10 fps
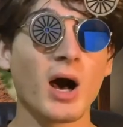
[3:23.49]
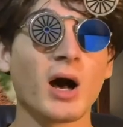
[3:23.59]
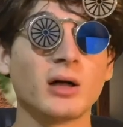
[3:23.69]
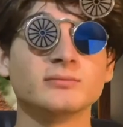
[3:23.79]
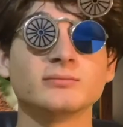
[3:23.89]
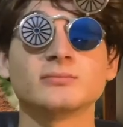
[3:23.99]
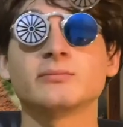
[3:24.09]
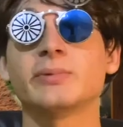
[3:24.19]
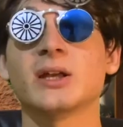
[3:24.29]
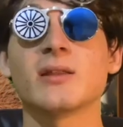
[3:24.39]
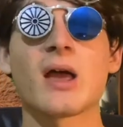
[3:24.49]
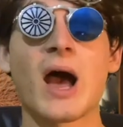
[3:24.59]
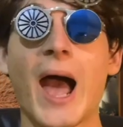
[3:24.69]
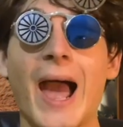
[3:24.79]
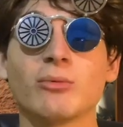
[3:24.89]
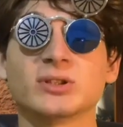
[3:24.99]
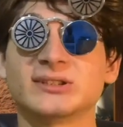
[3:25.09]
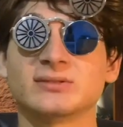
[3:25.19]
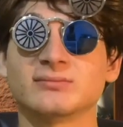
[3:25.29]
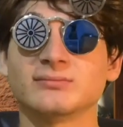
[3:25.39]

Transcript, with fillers: Um, but I was